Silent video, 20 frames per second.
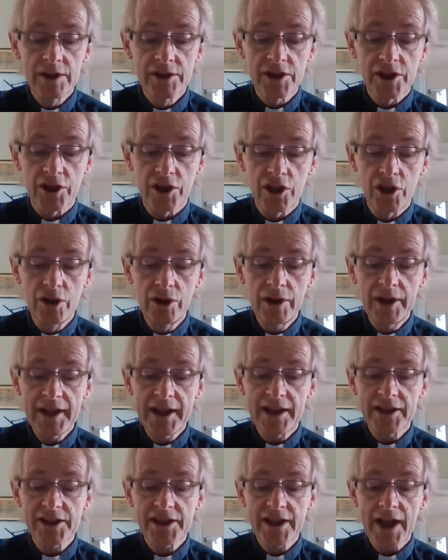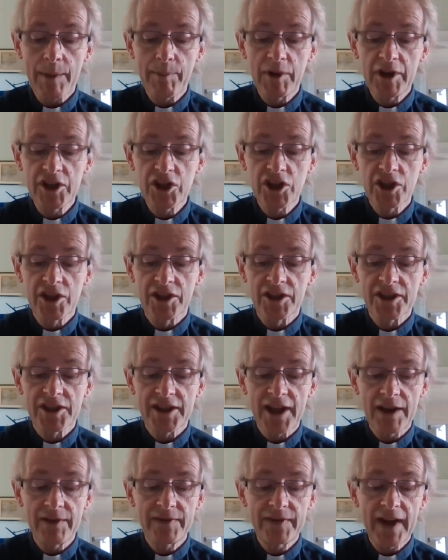securely established and
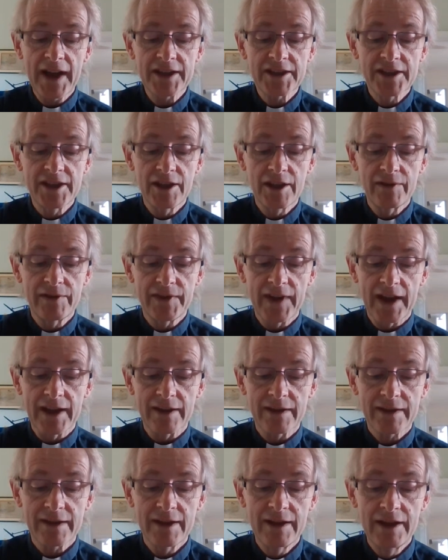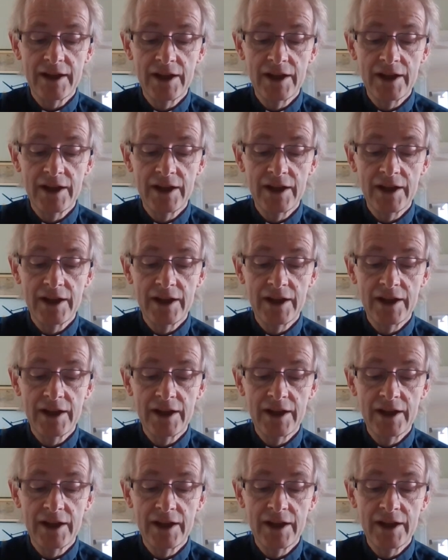steadfast in the faith,